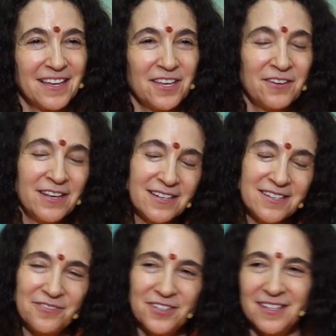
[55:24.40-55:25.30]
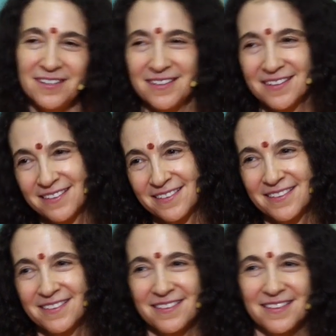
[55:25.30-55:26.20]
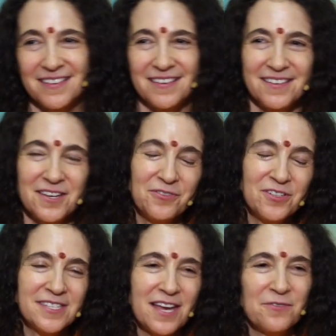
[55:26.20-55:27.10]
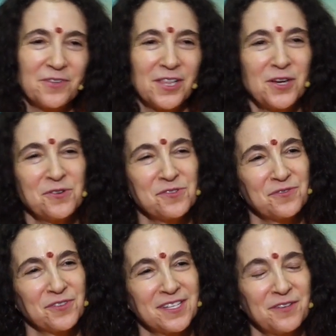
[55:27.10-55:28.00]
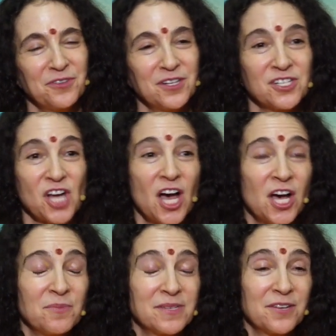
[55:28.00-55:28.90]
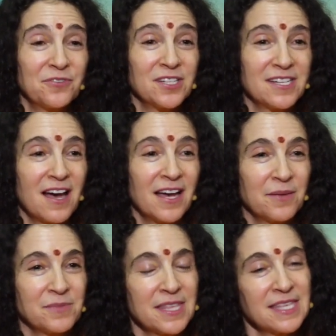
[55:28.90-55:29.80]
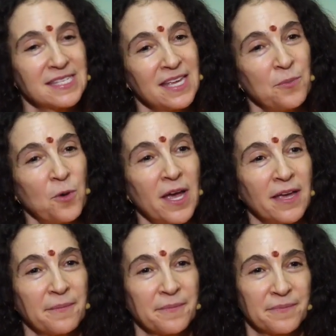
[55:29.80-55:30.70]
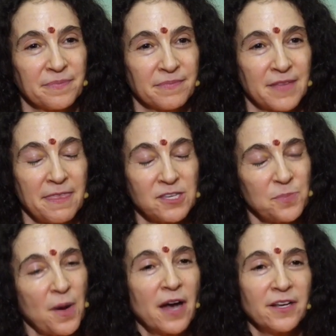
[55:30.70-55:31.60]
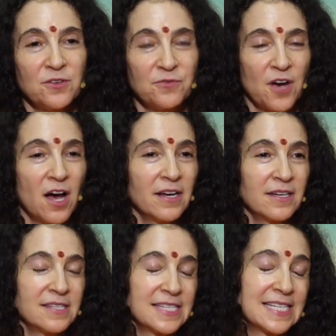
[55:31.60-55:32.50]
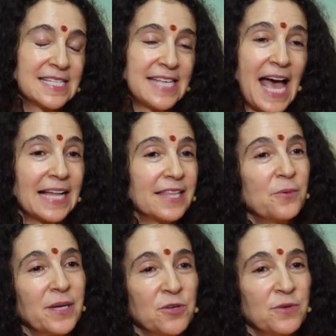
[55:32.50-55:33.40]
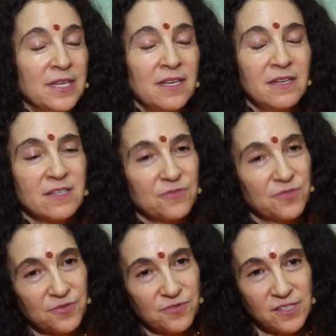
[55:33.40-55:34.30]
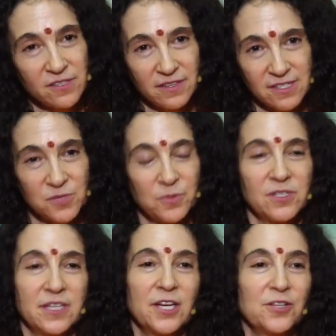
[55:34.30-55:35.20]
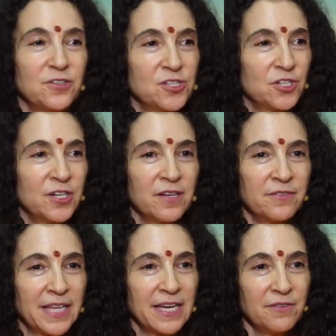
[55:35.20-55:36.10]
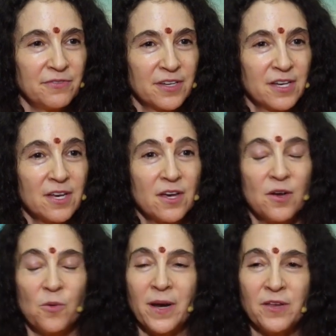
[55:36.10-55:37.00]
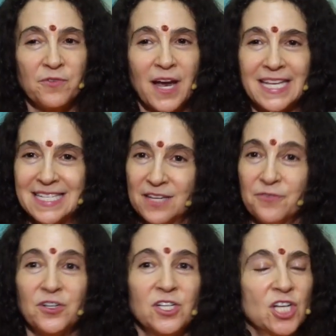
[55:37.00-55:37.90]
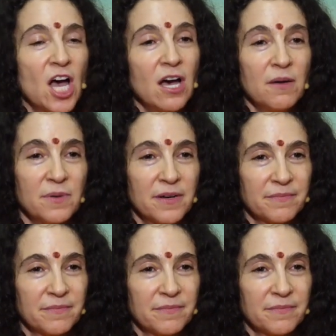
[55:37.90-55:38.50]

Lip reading: You need a different set of clothes for different jobs, different times, in the same way. This body you've gotten is exactly what you need to fulfill this particular journey of life. When you've got a different job,